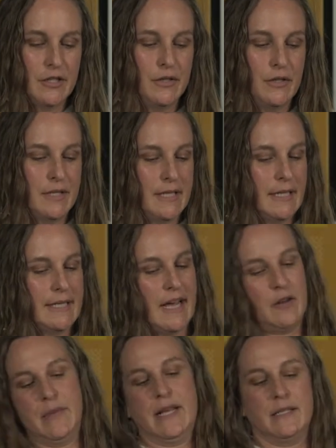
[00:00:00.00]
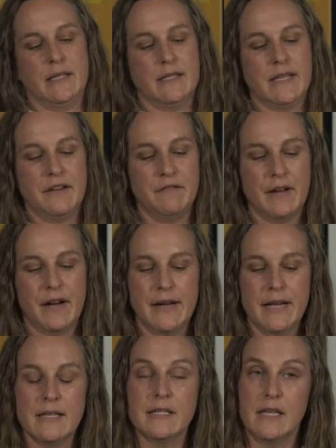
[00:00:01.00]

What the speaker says: to using the database to send various